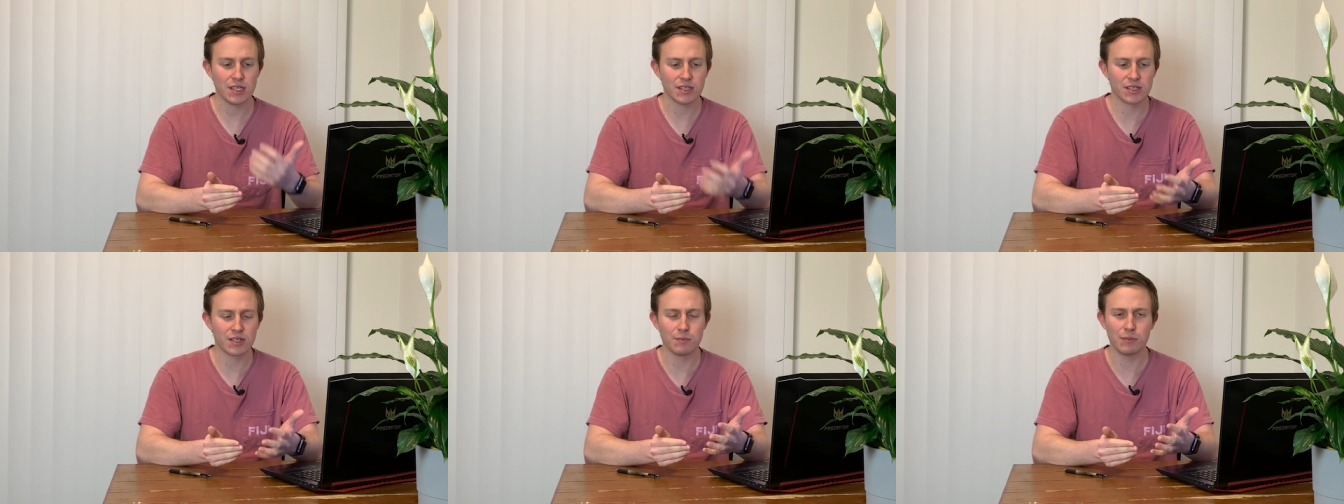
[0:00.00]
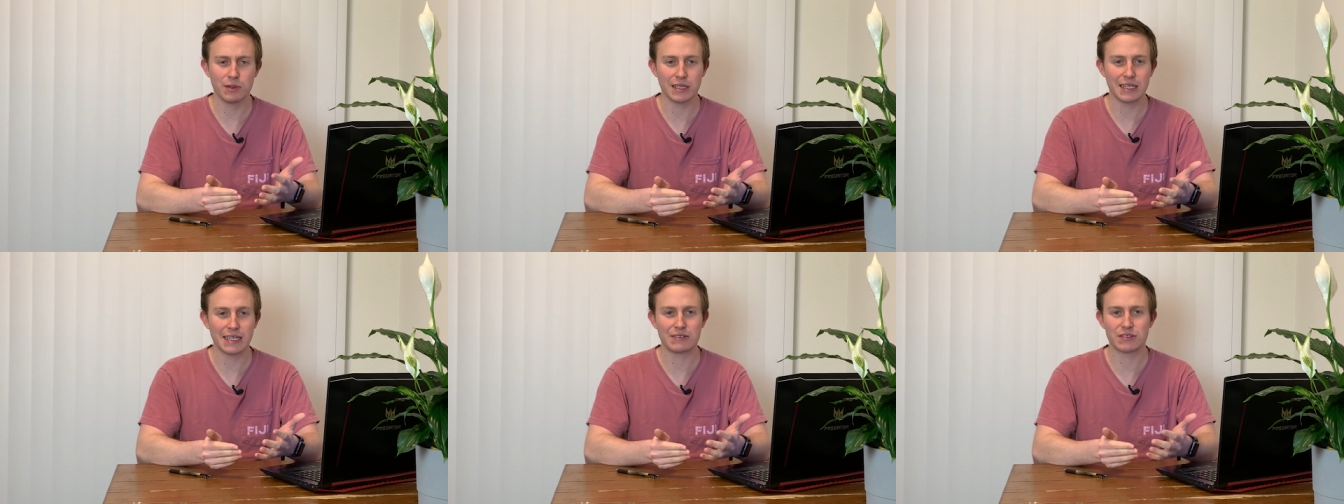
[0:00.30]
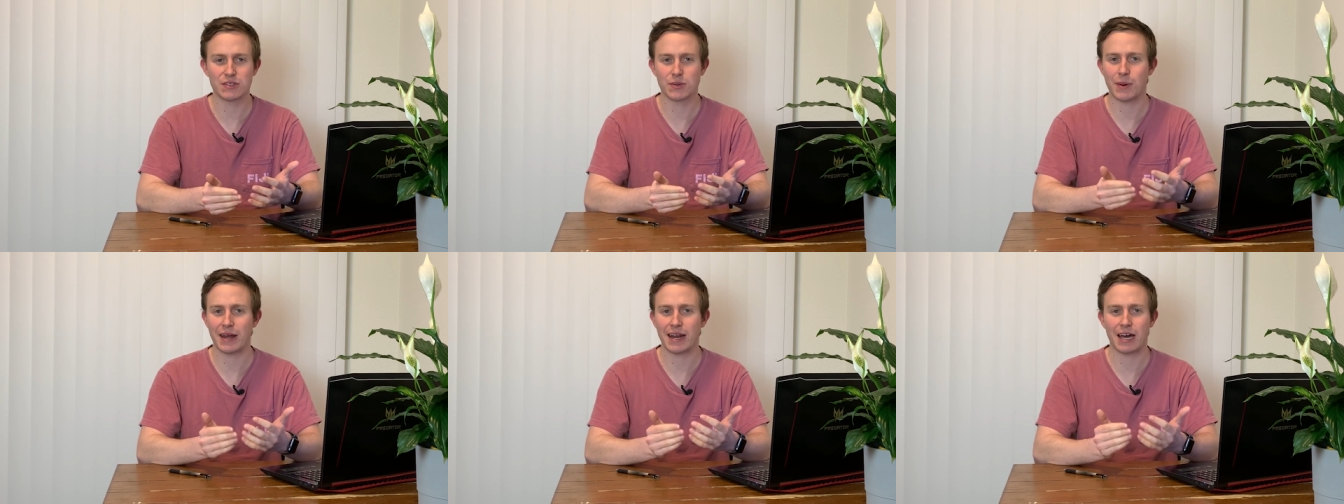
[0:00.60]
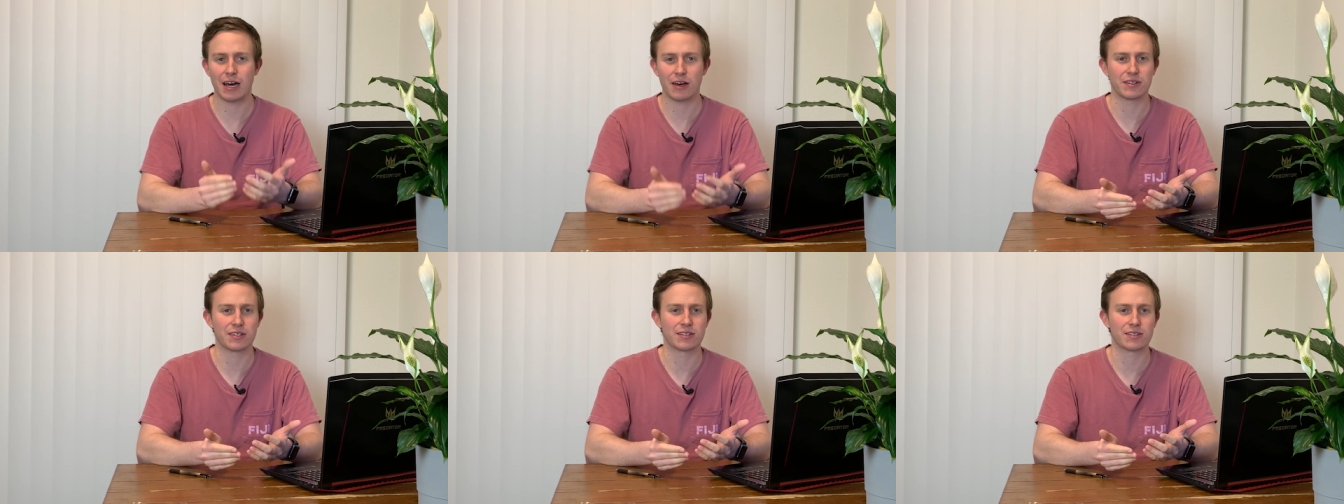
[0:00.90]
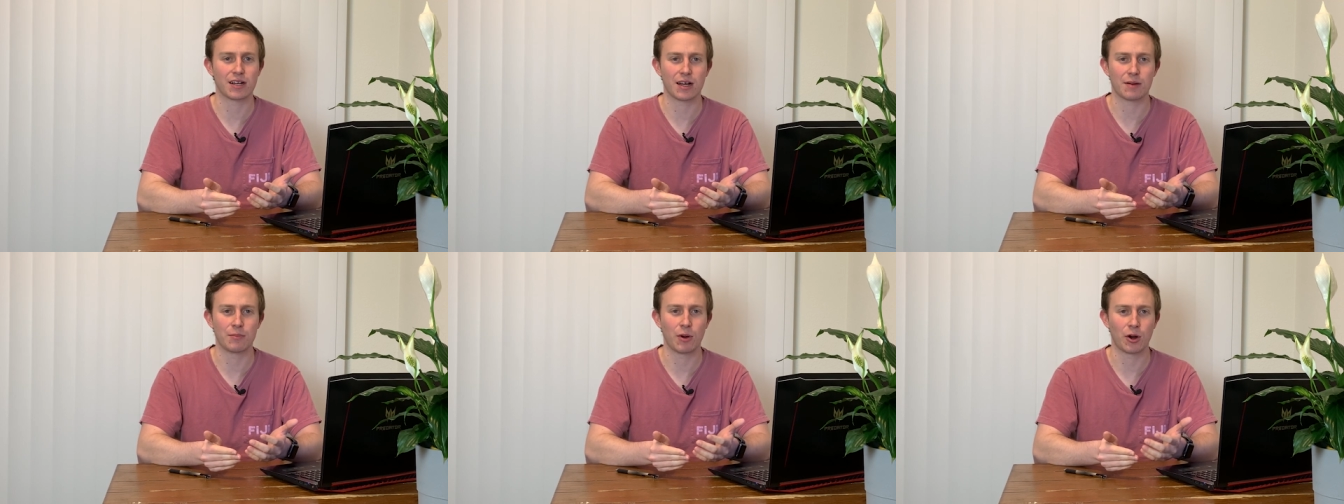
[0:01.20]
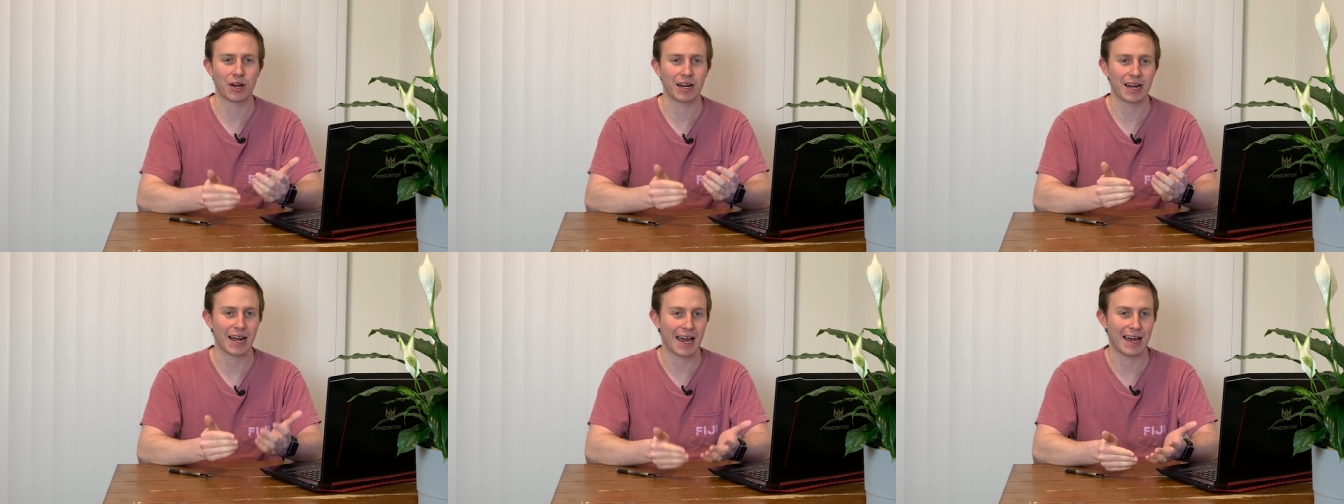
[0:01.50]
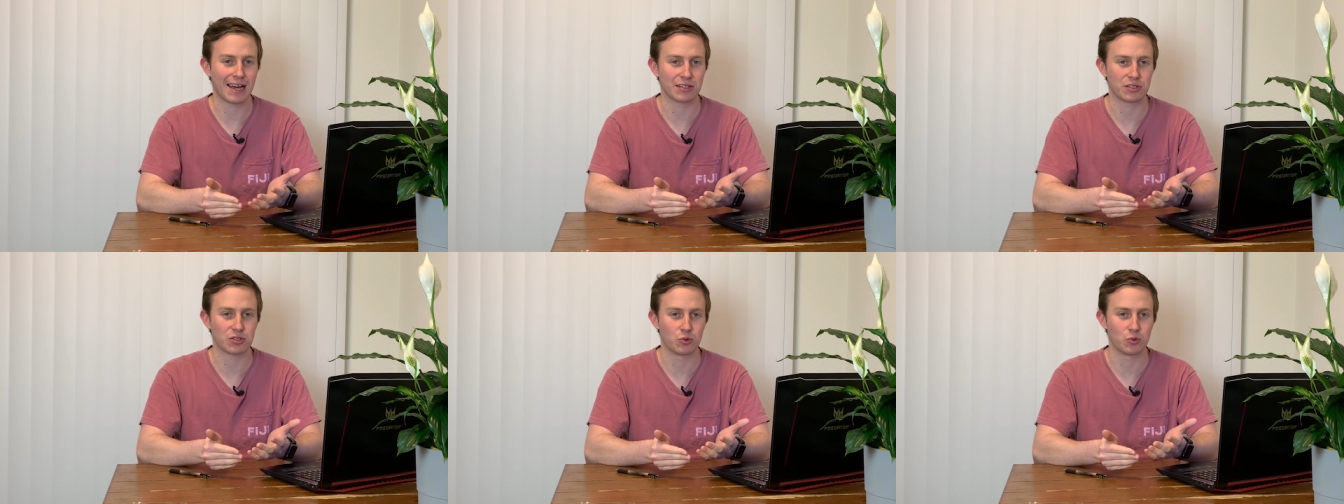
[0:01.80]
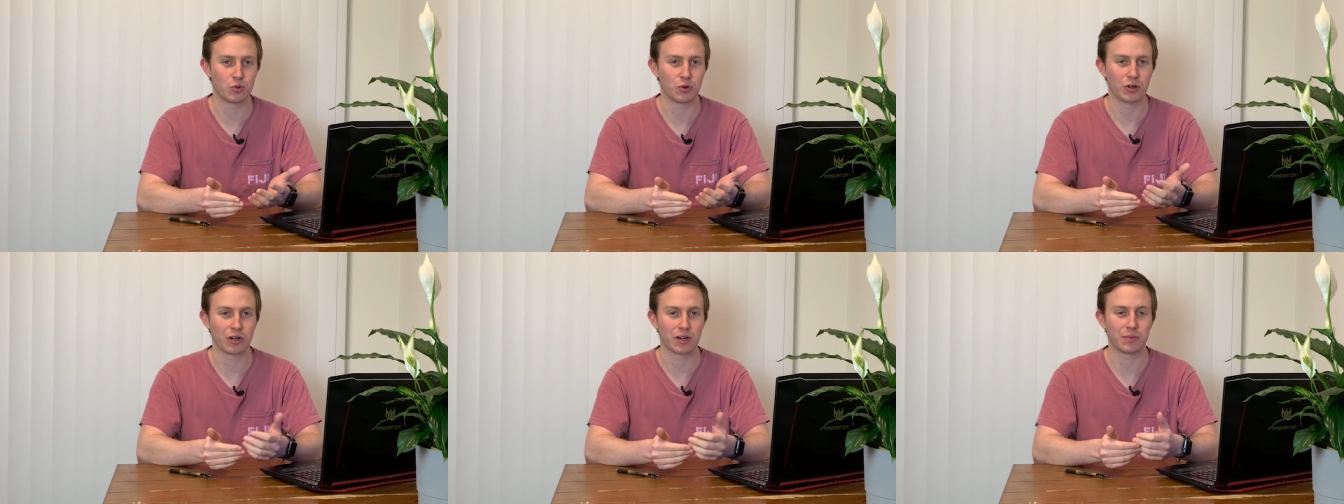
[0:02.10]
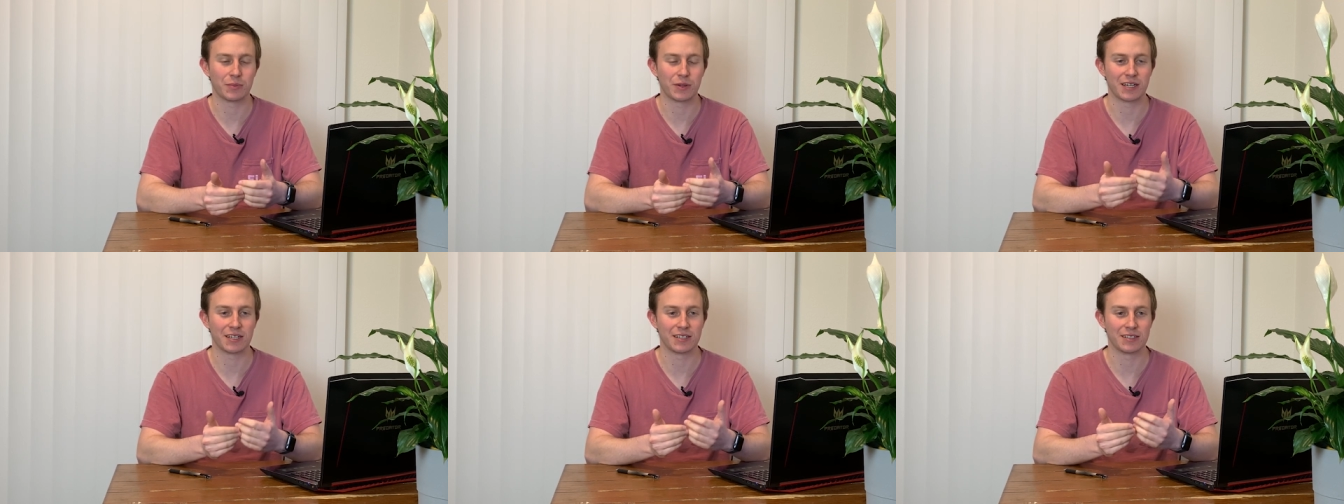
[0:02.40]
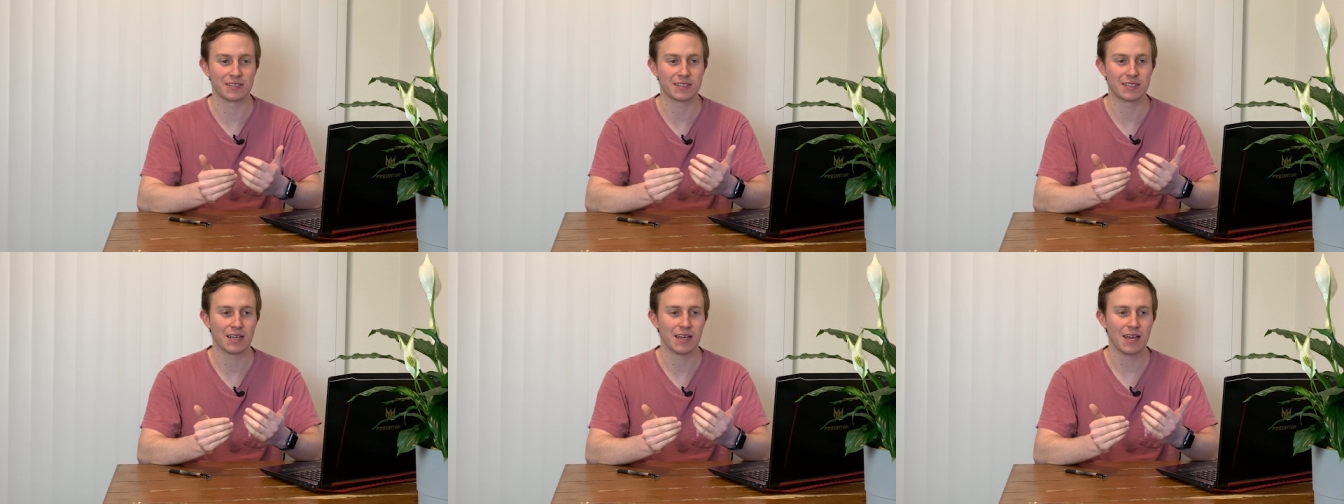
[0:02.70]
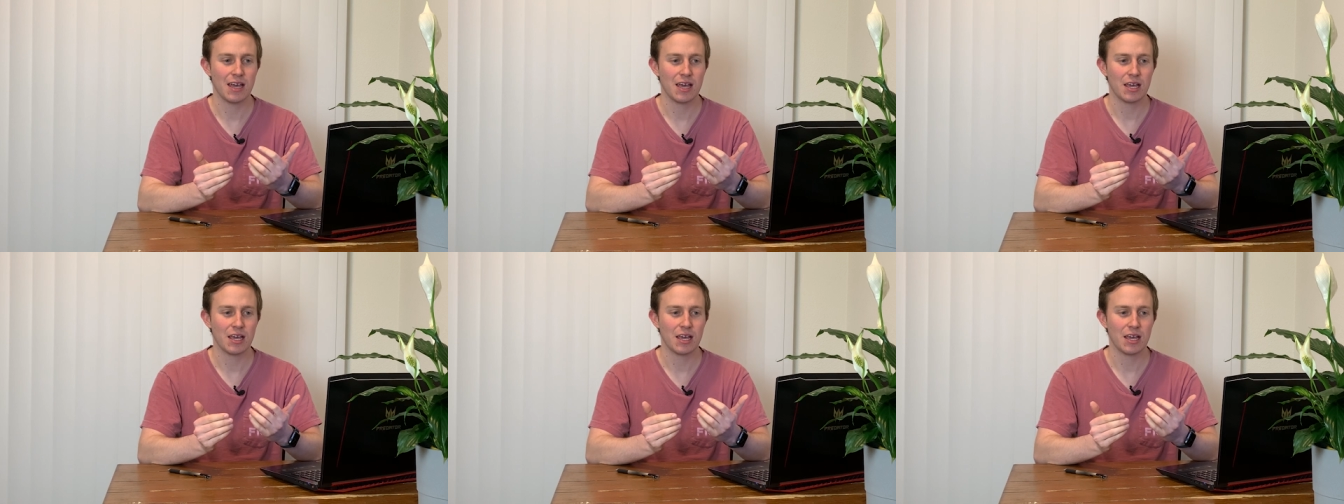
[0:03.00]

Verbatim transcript: some beliefs about how the stock market has to work, because,